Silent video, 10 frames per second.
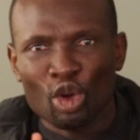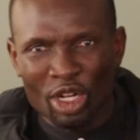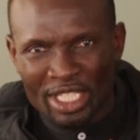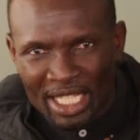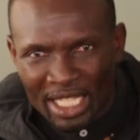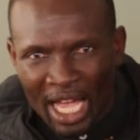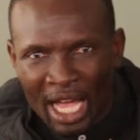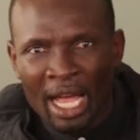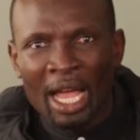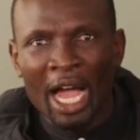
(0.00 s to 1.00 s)

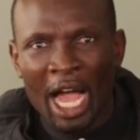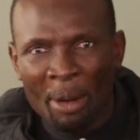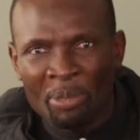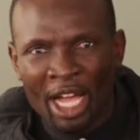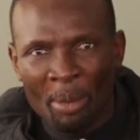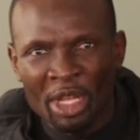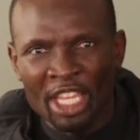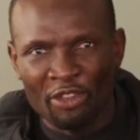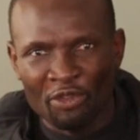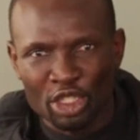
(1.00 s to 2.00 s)
Consider
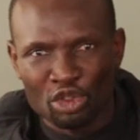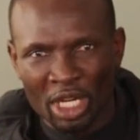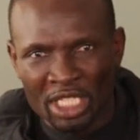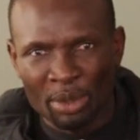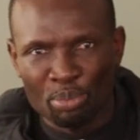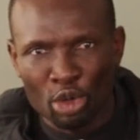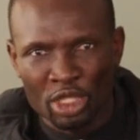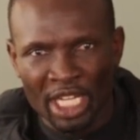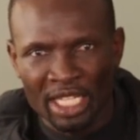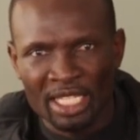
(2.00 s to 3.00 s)
upcoming infrastructure
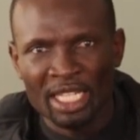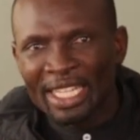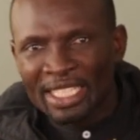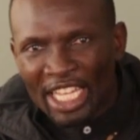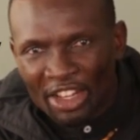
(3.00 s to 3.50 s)
projects and